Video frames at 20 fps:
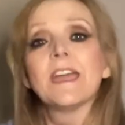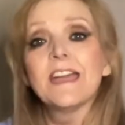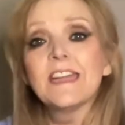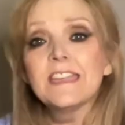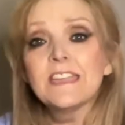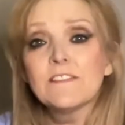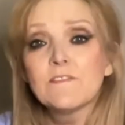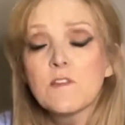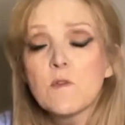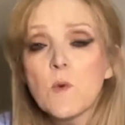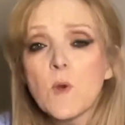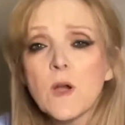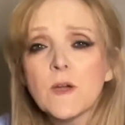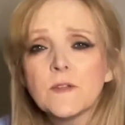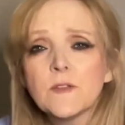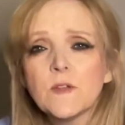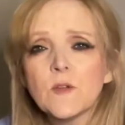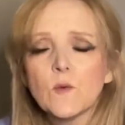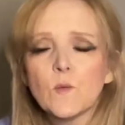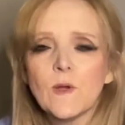
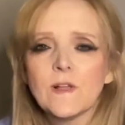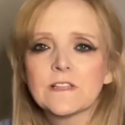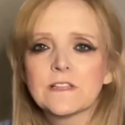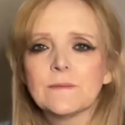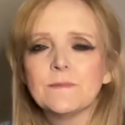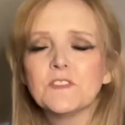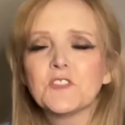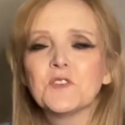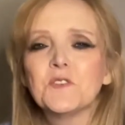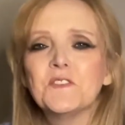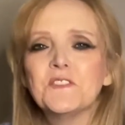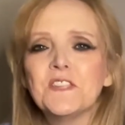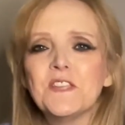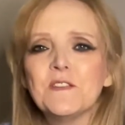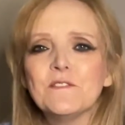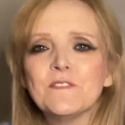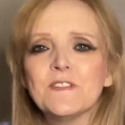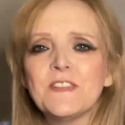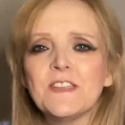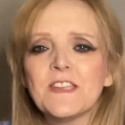everyone, welcome to a new
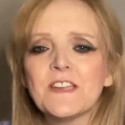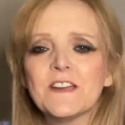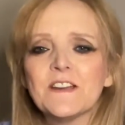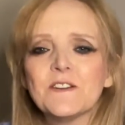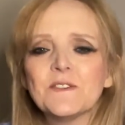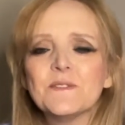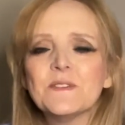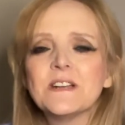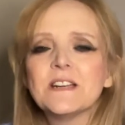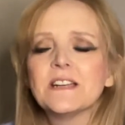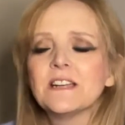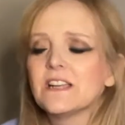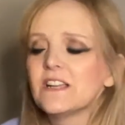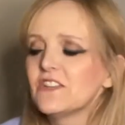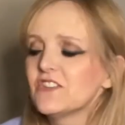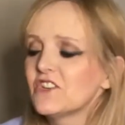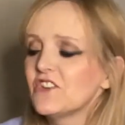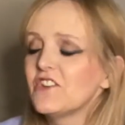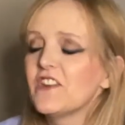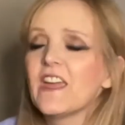video.
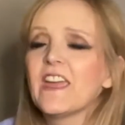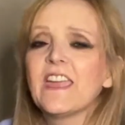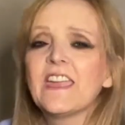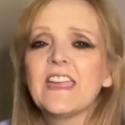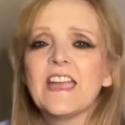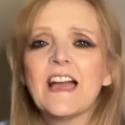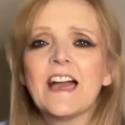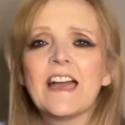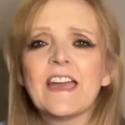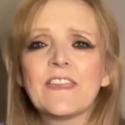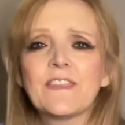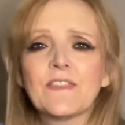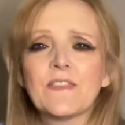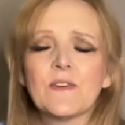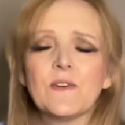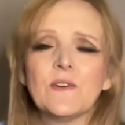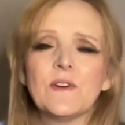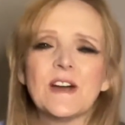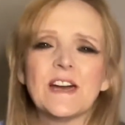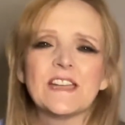Today I
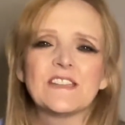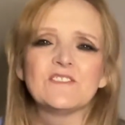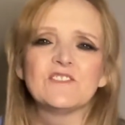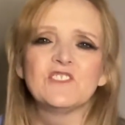thought I